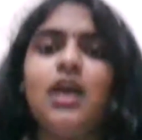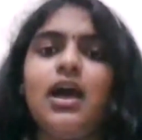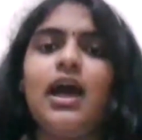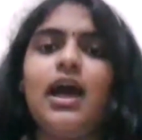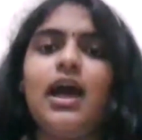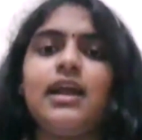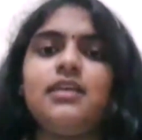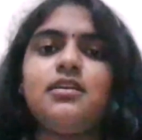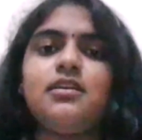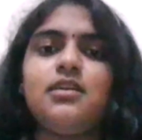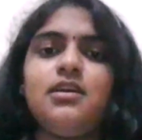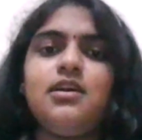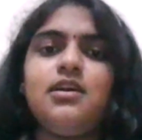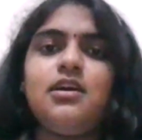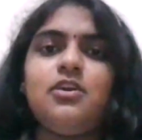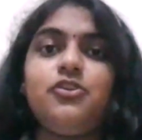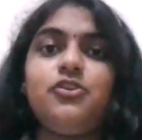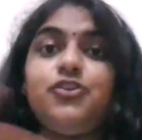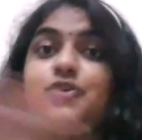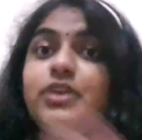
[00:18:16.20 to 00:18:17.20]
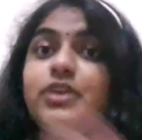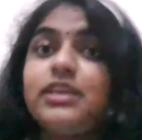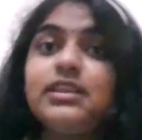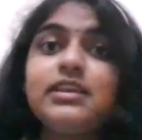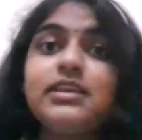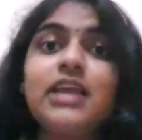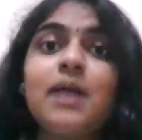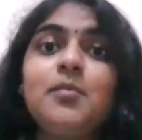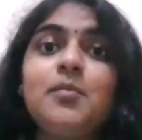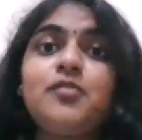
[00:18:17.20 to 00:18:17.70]
And during
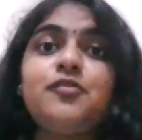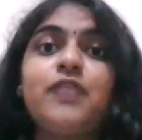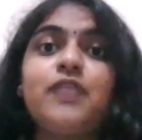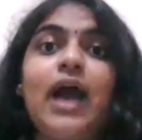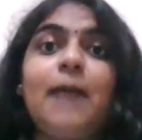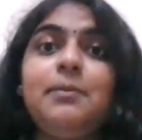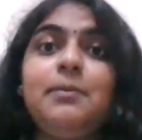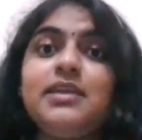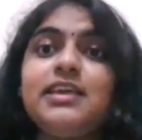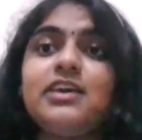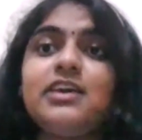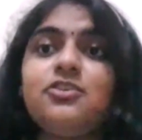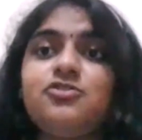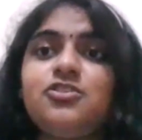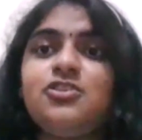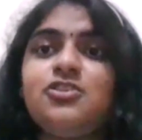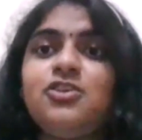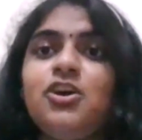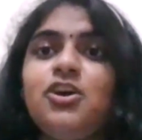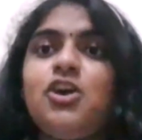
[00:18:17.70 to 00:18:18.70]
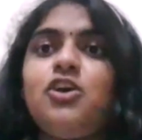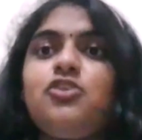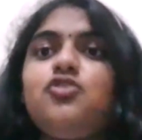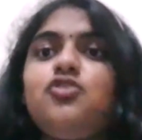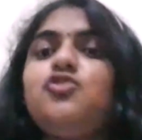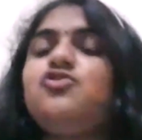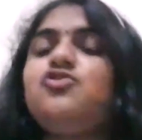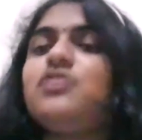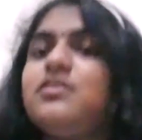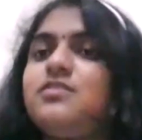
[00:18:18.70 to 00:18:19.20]
the time of application,
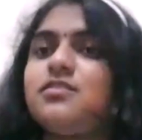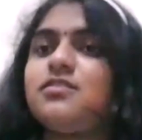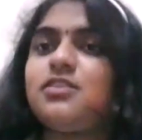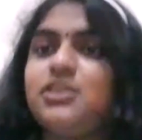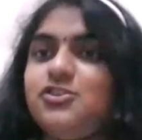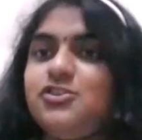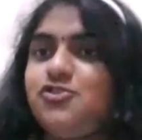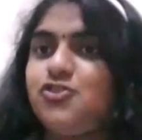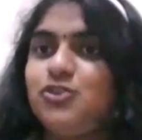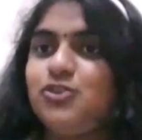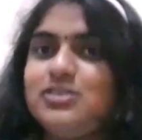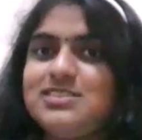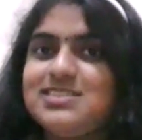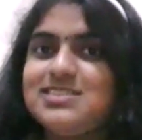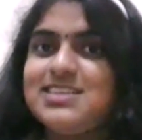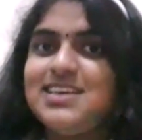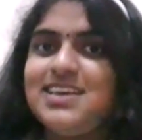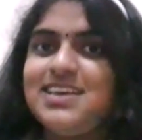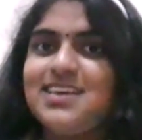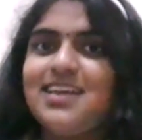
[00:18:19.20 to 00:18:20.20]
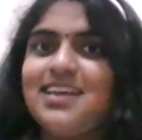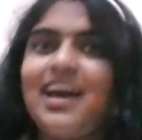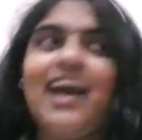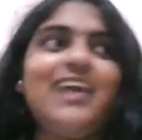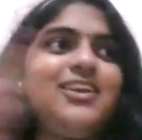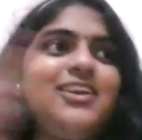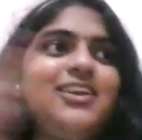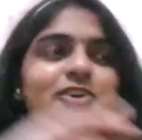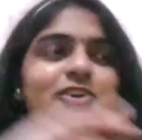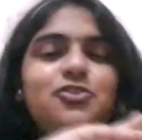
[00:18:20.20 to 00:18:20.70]
you just Control C
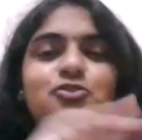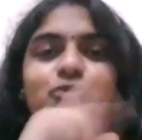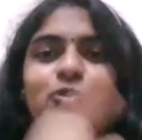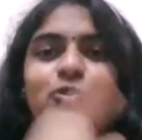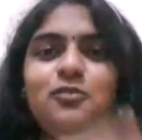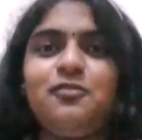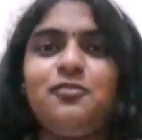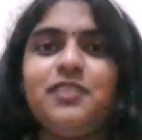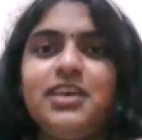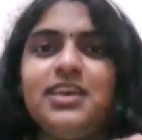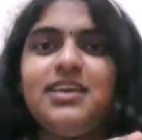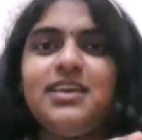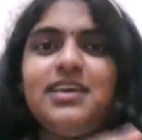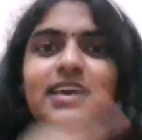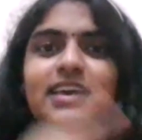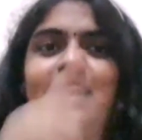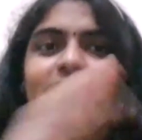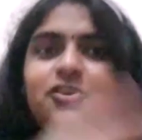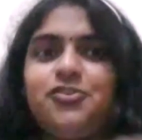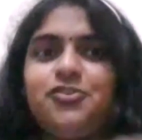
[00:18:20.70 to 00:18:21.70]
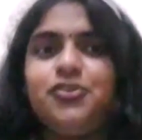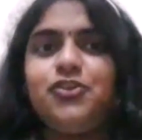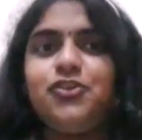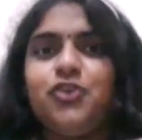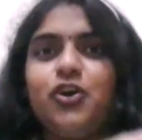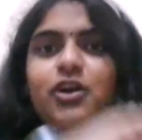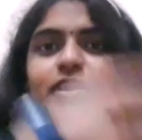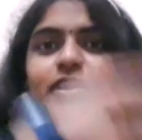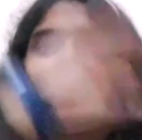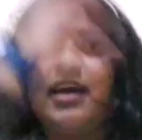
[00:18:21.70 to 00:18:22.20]
and Control V it to
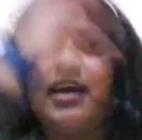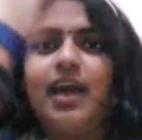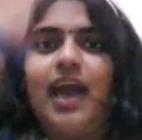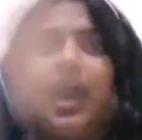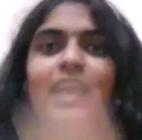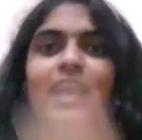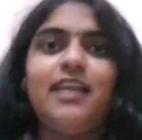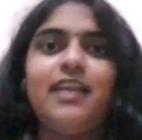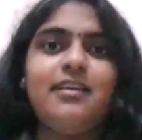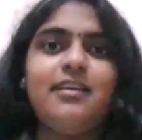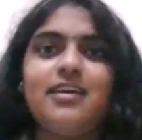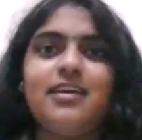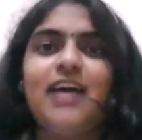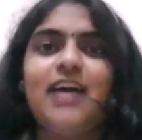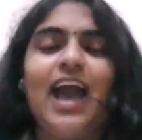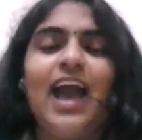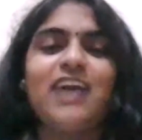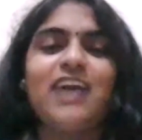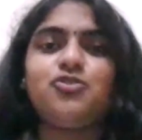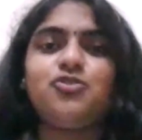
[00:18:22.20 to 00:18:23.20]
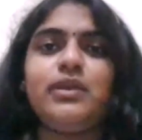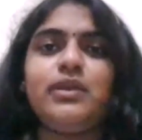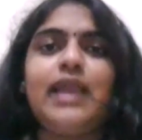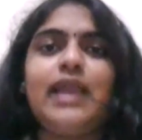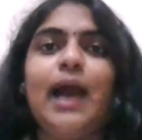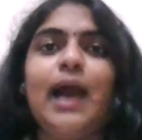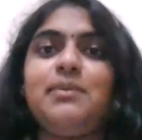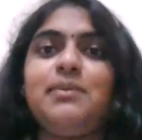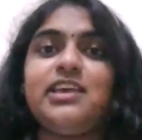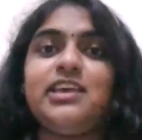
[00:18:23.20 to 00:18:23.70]
your an actual
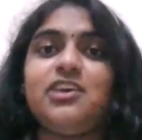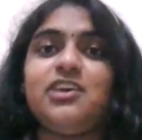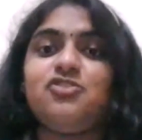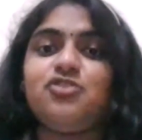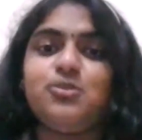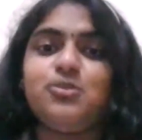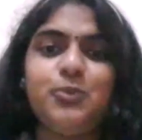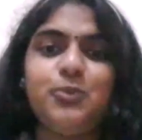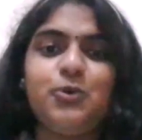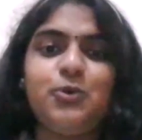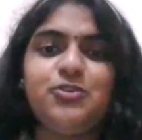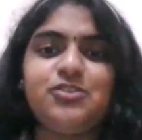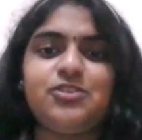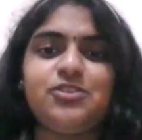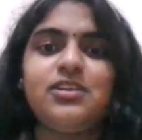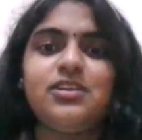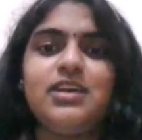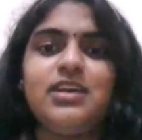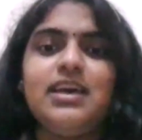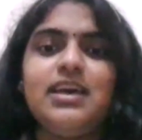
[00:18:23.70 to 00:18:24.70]
application portal.